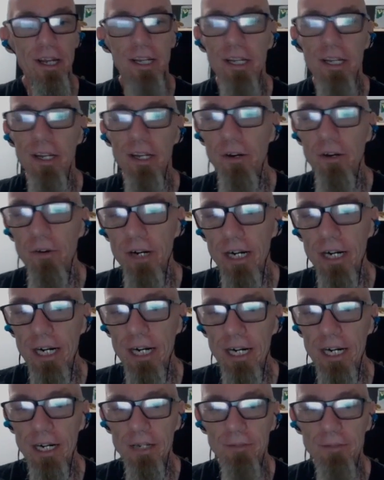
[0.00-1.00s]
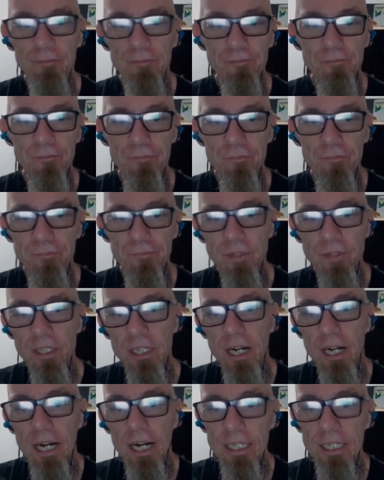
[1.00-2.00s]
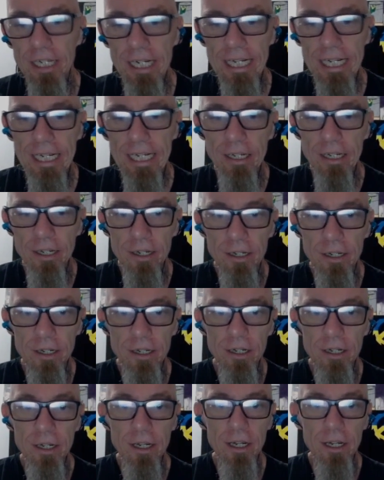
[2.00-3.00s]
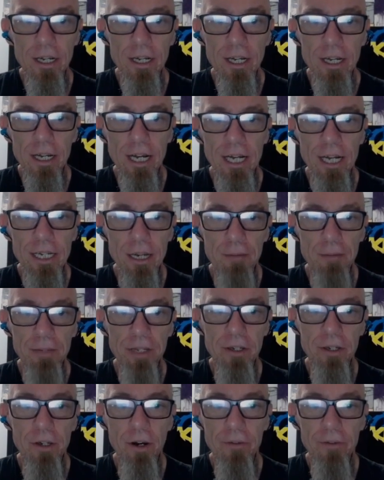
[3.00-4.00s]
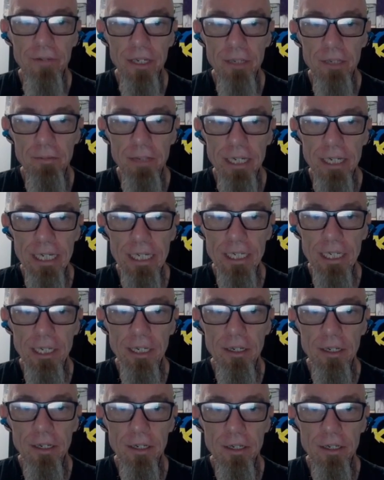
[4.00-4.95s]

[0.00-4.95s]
I'd like a couple of coffees, please.